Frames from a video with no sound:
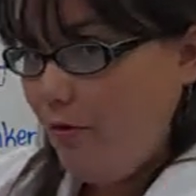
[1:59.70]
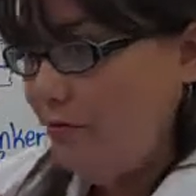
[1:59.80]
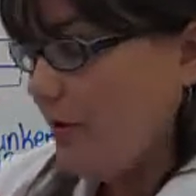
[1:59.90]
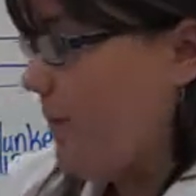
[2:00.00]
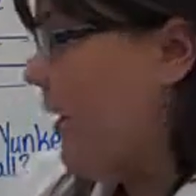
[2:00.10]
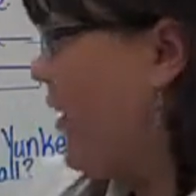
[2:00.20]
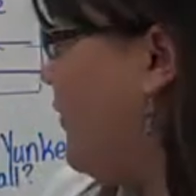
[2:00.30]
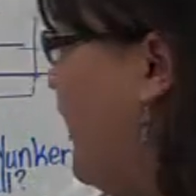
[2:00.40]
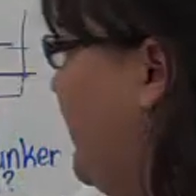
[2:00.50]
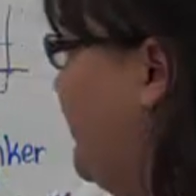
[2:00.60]
over the
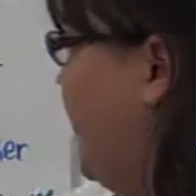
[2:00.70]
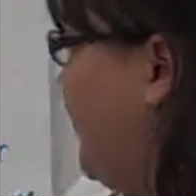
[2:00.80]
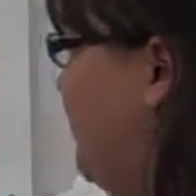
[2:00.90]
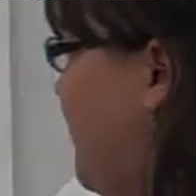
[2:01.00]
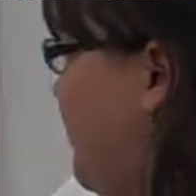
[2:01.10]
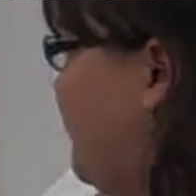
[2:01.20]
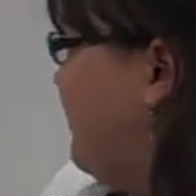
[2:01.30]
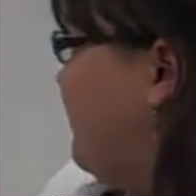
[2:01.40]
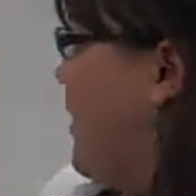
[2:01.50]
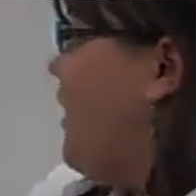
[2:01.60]
park, right? Through the moon.
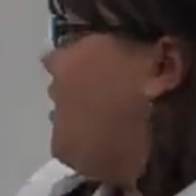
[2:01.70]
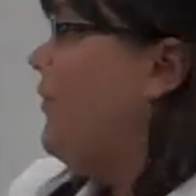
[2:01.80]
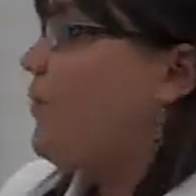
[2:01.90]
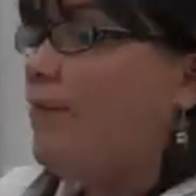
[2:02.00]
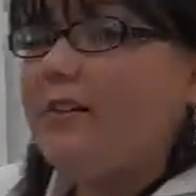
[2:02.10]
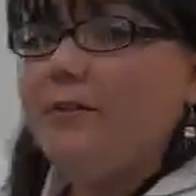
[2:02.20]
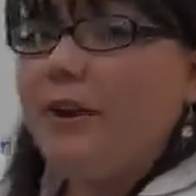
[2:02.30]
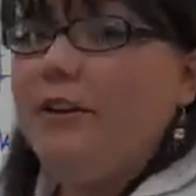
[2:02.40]
So let's go